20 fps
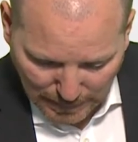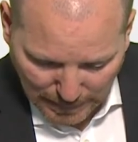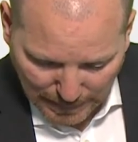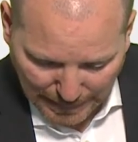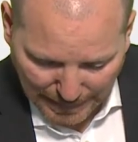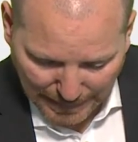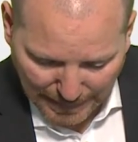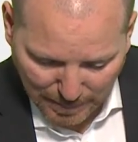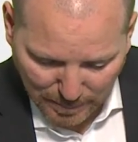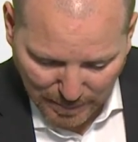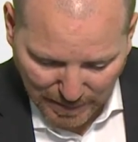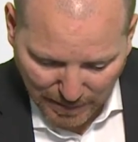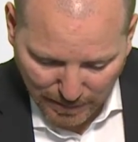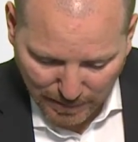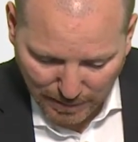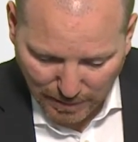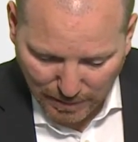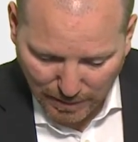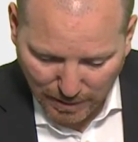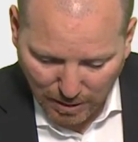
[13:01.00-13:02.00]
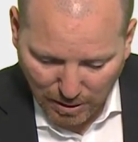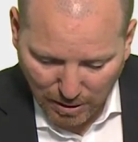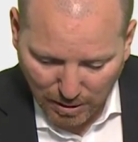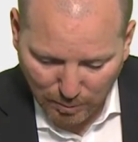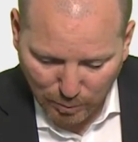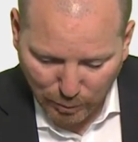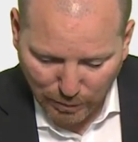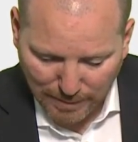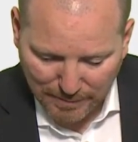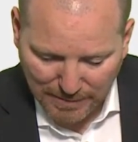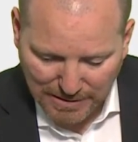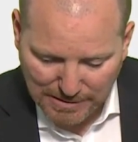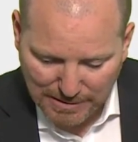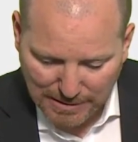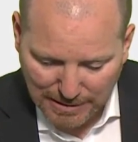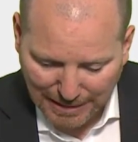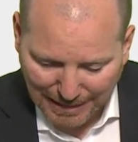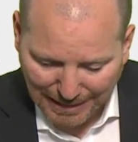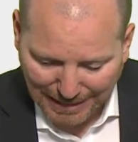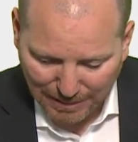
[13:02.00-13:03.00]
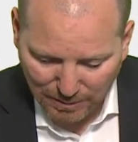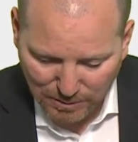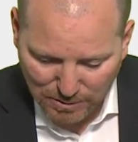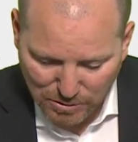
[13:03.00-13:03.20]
Can there be an on-premise cloud